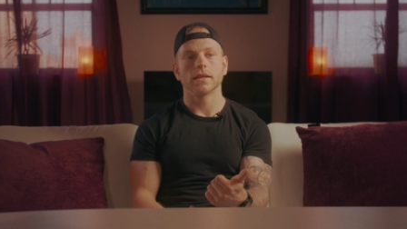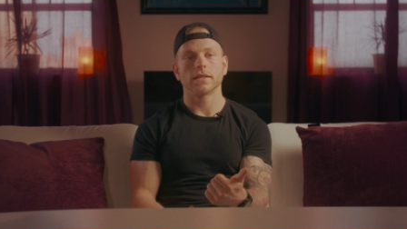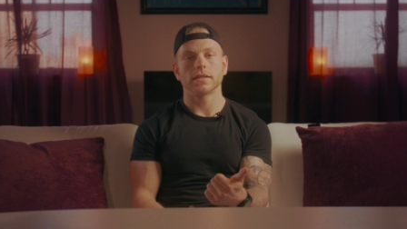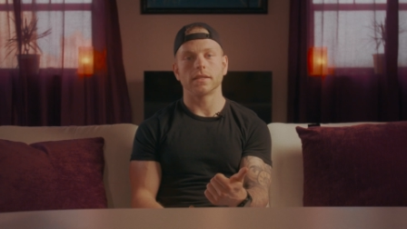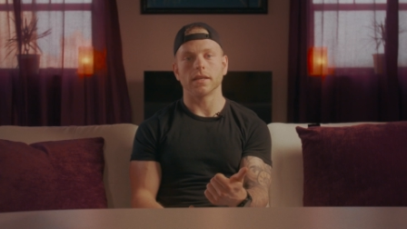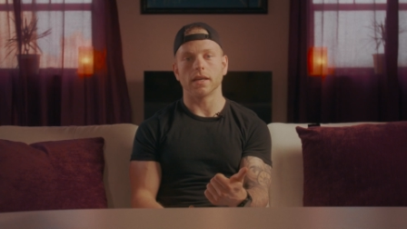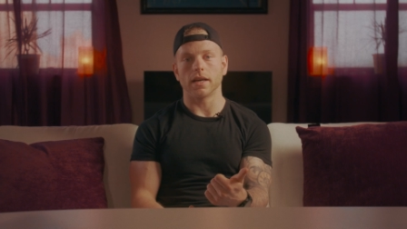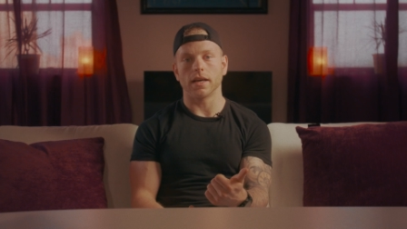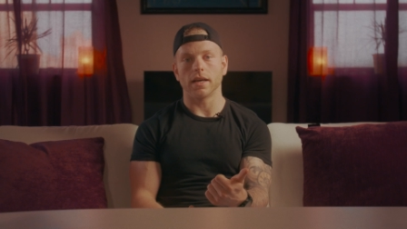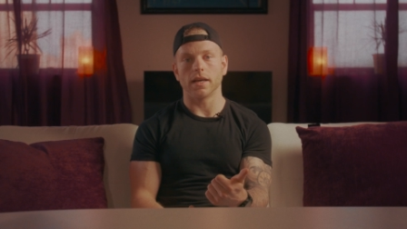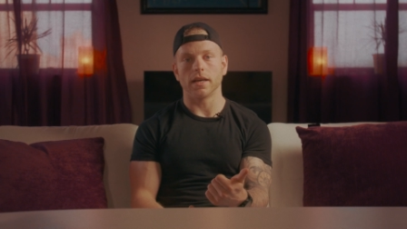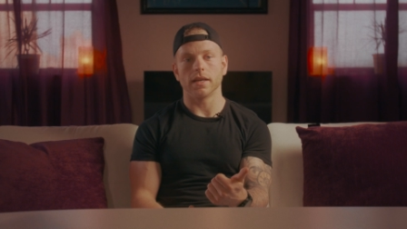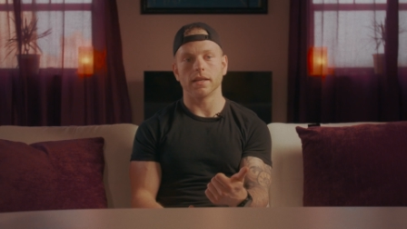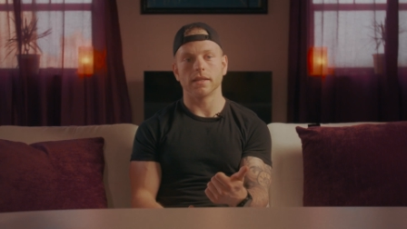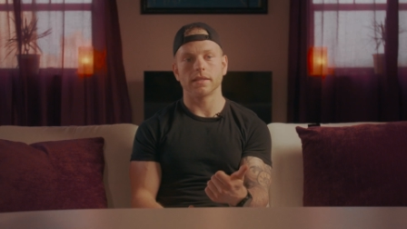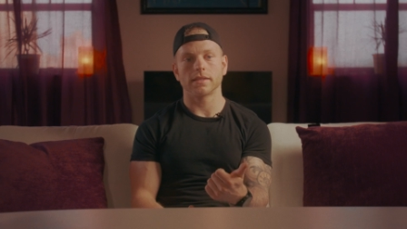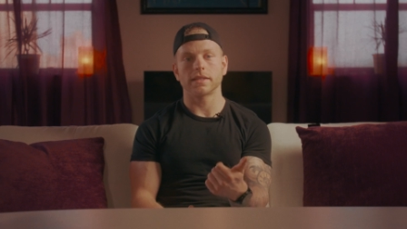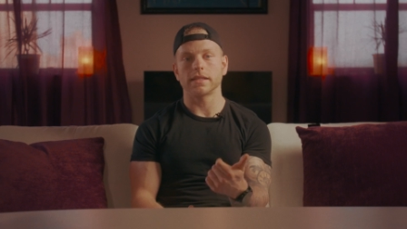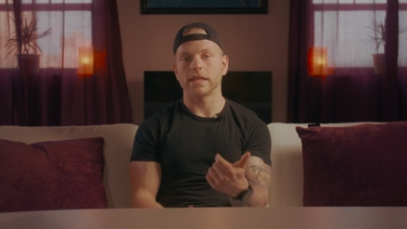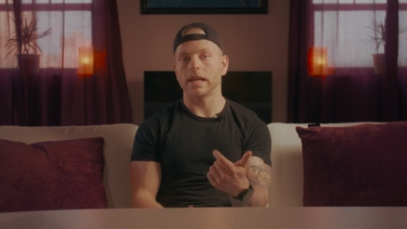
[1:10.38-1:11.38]
to
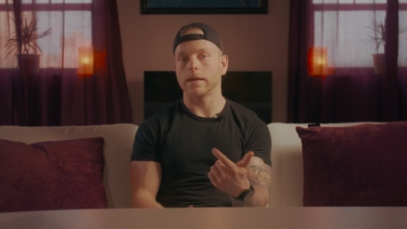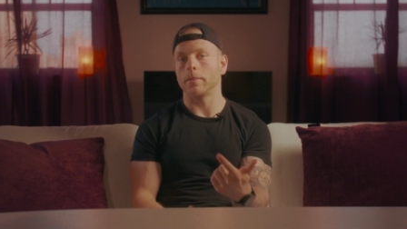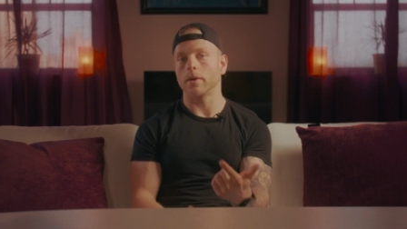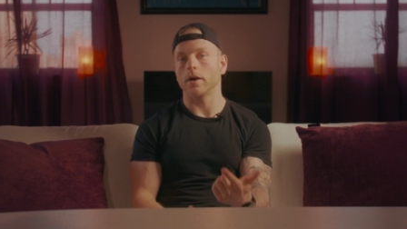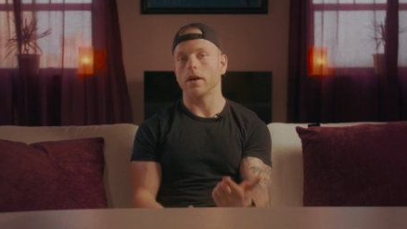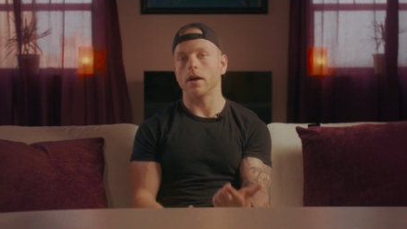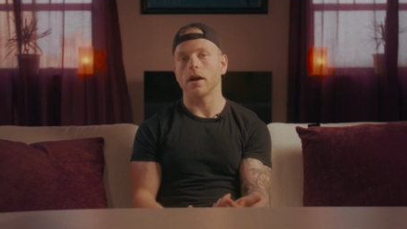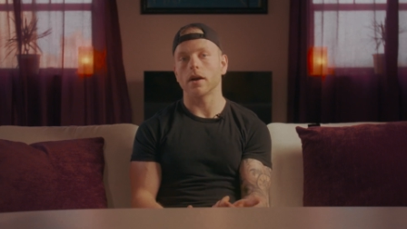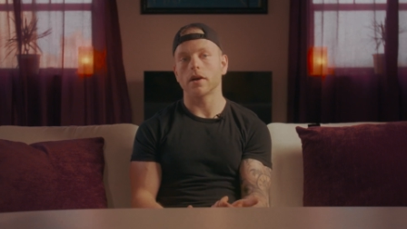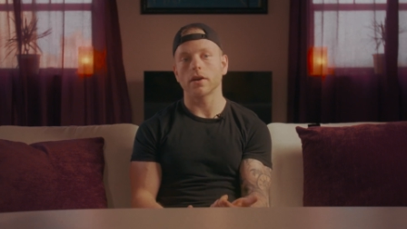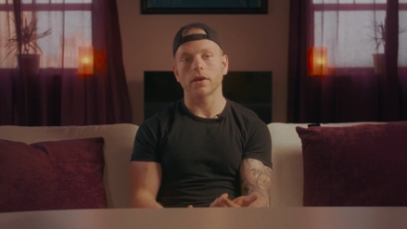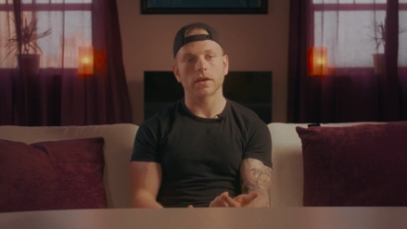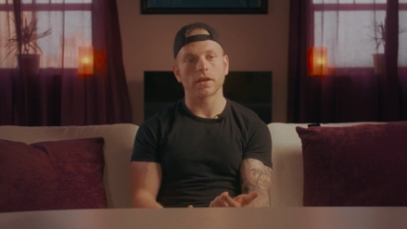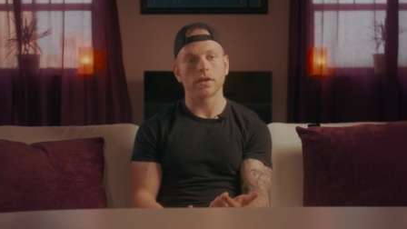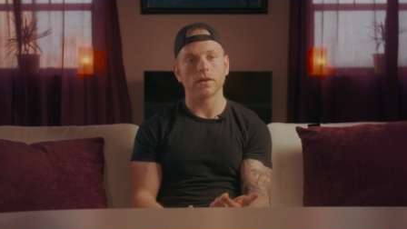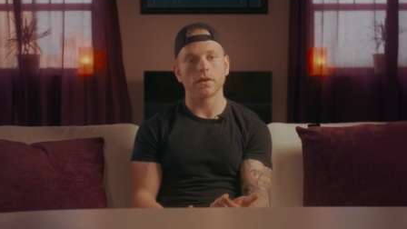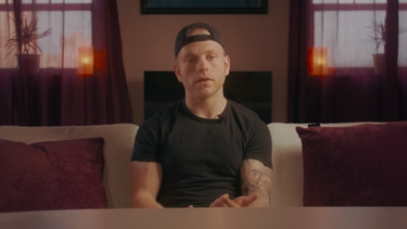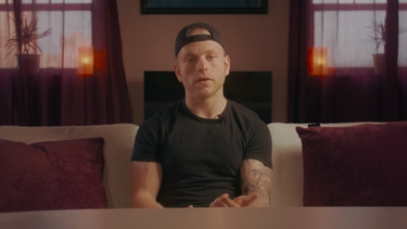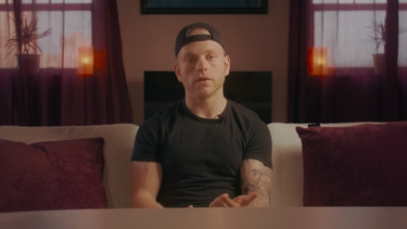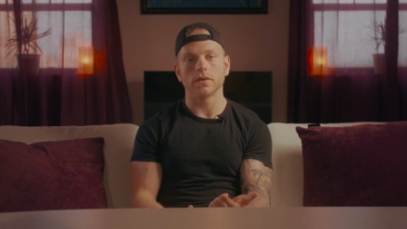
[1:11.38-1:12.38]
skip our hunger
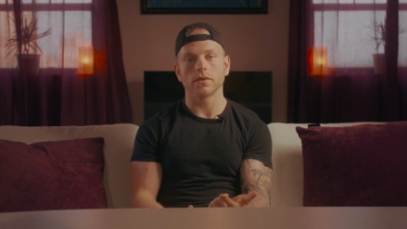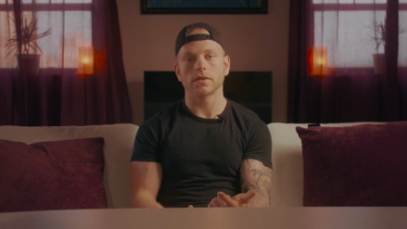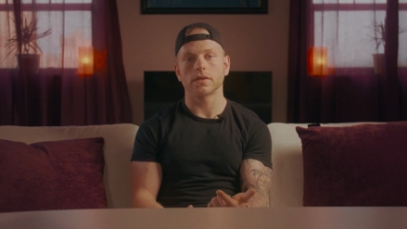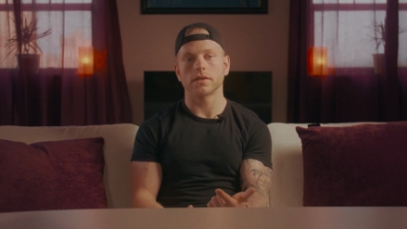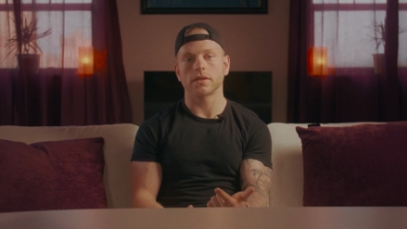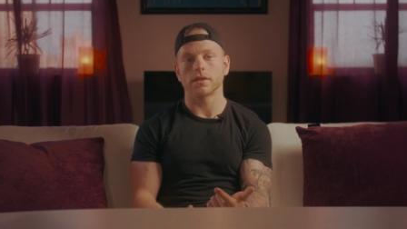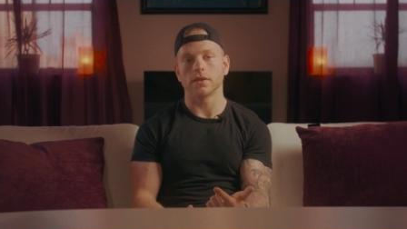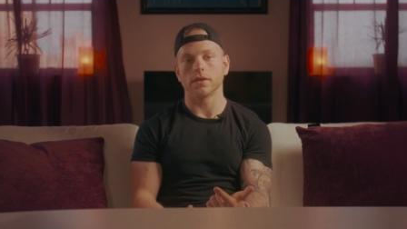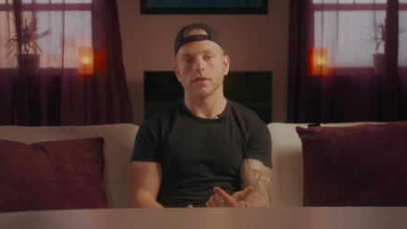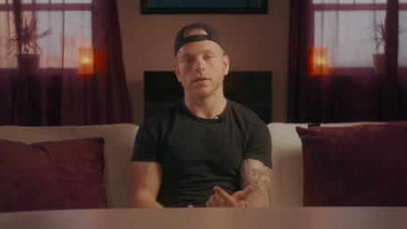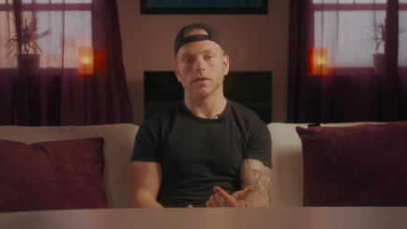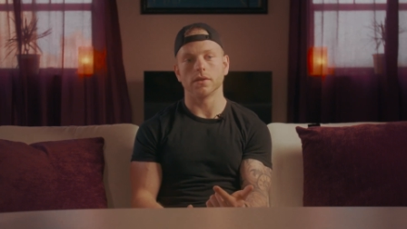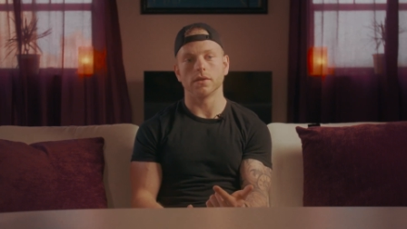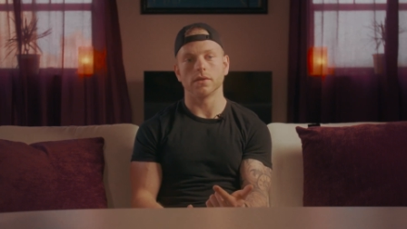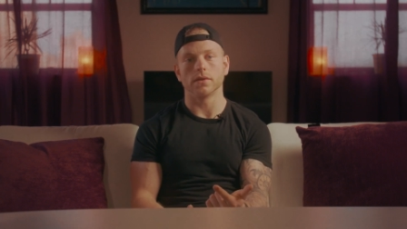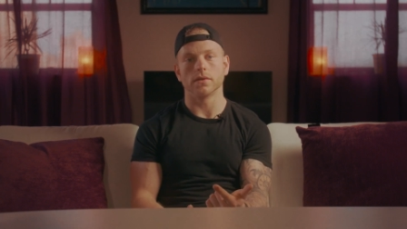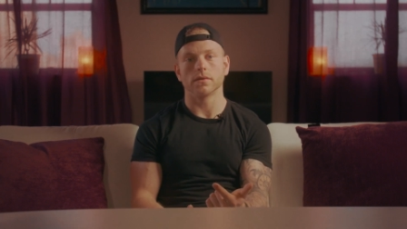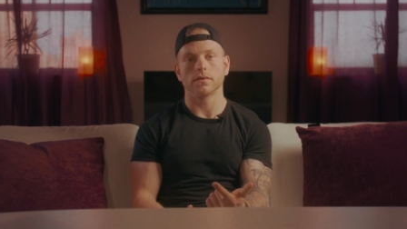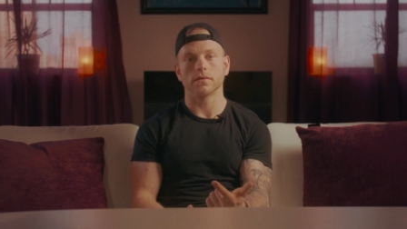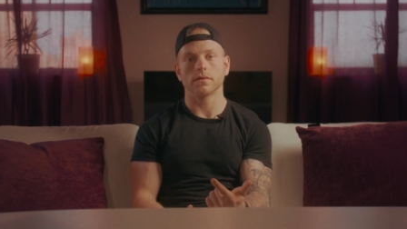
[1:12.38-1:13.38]
cues,
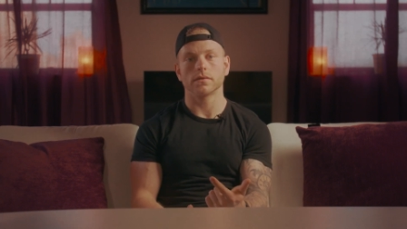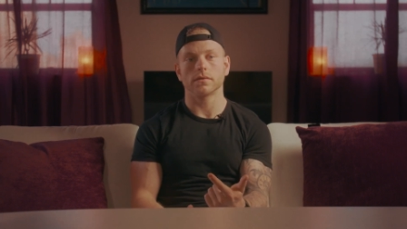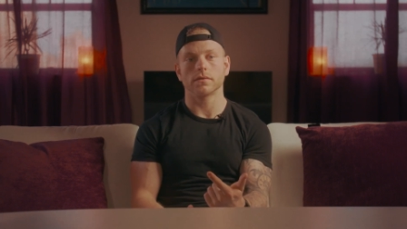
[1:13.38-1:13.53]
to